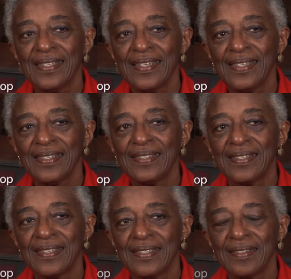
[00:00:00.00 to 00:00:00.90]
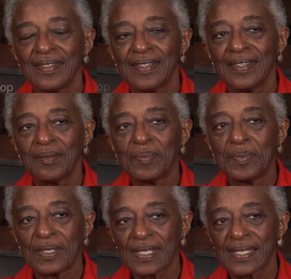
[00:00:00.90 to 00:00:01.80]
need
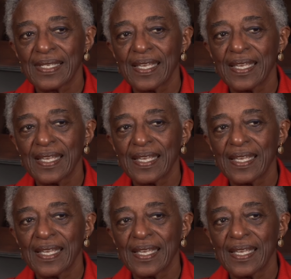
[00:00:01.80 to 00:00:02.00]
books